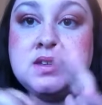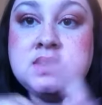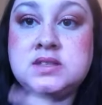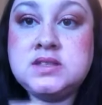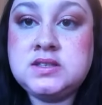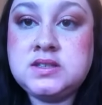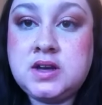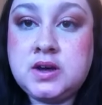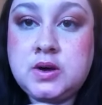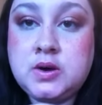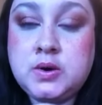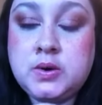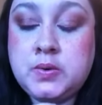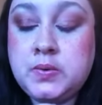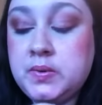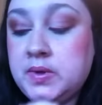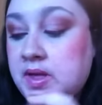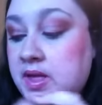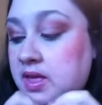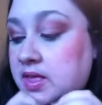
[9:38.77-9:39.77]

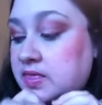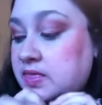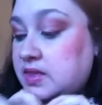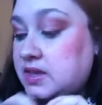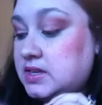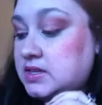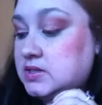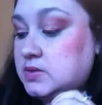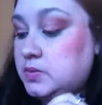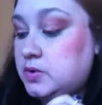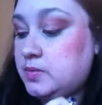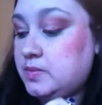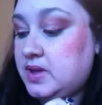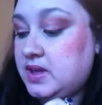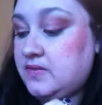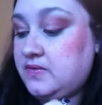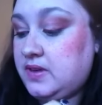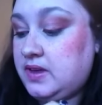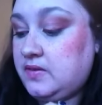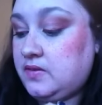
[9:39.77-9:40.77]
So these were
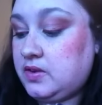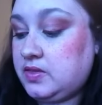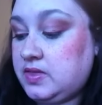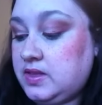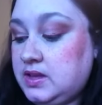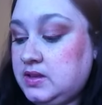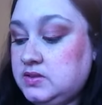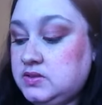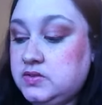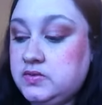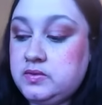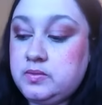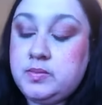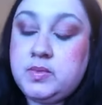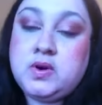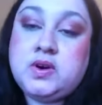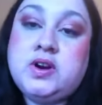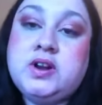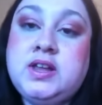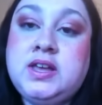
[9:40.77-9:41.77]
my favorite things
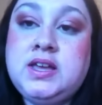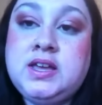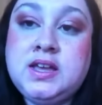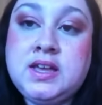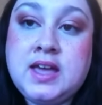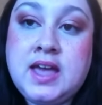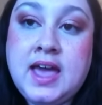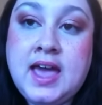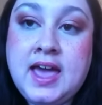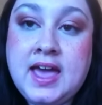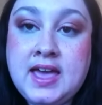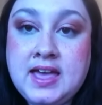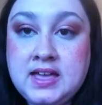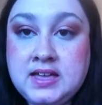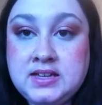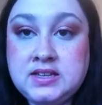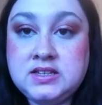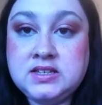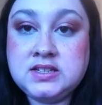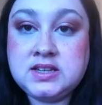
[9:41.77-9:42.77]
from Marnie,
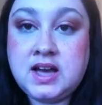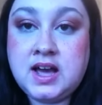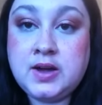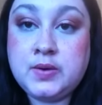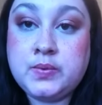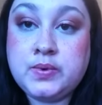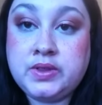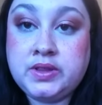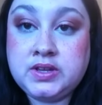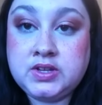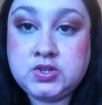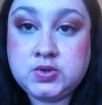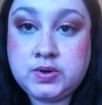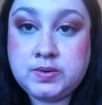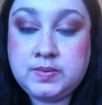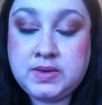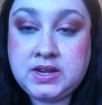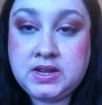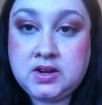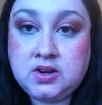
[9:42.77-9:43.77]
and I really
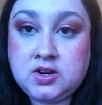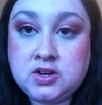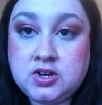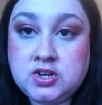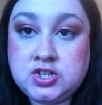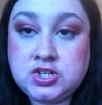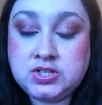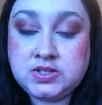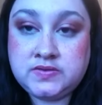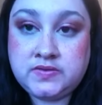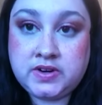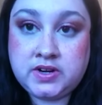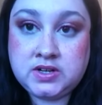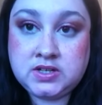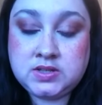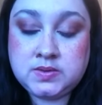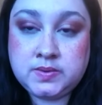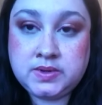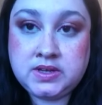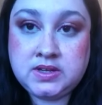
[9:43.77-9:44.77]
enjoyed meeting her. She's
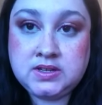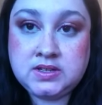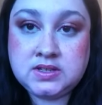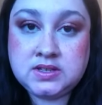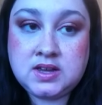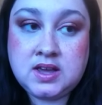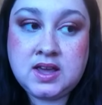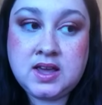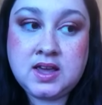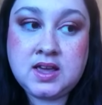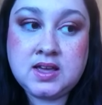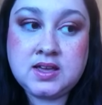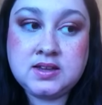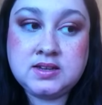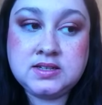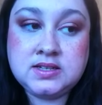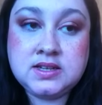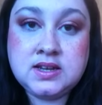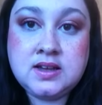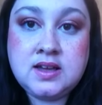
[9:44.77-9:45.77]
very sweet,
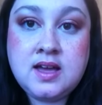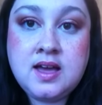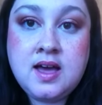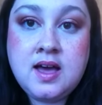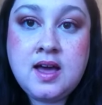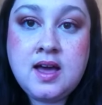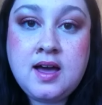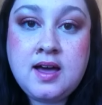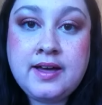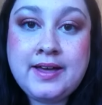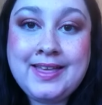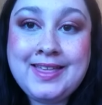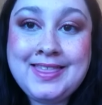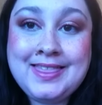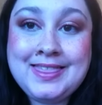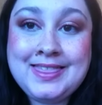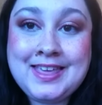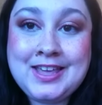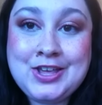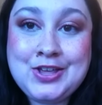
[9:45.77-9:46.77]
and
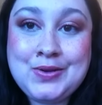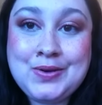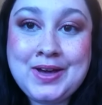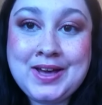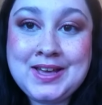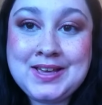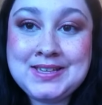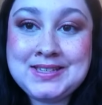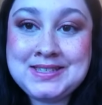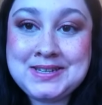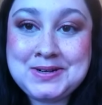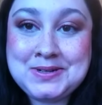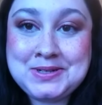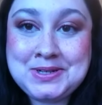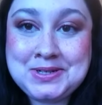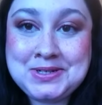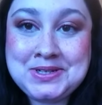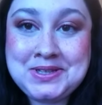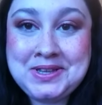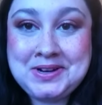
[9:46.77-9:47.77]
thank you guys, and I'll
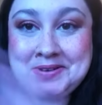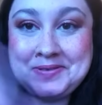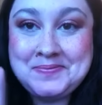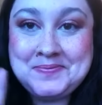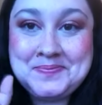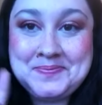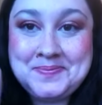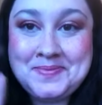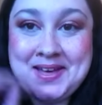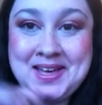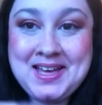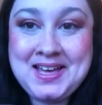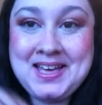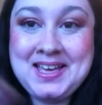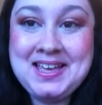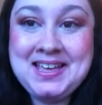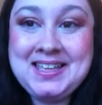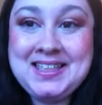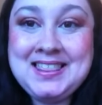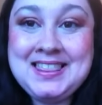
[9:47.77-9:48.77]
talk to you later.
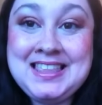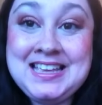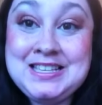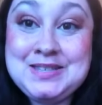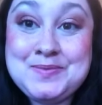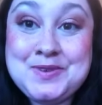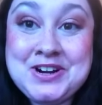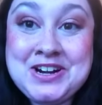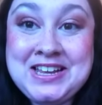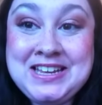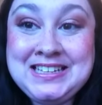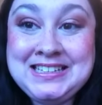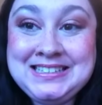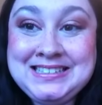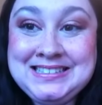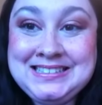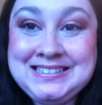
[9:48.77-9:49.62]
Bye. Thanks, Marnie.